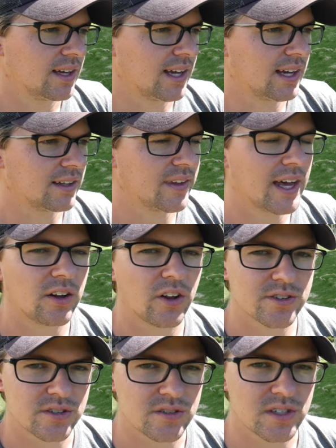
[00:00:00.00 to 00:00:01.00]
and that'll
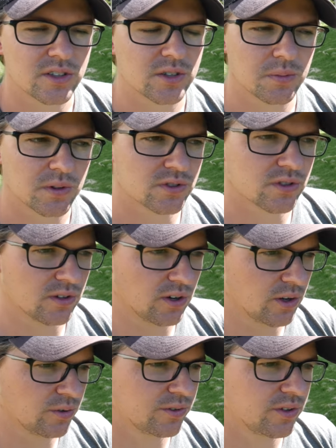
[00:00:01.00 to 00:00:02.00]
also start to push the growth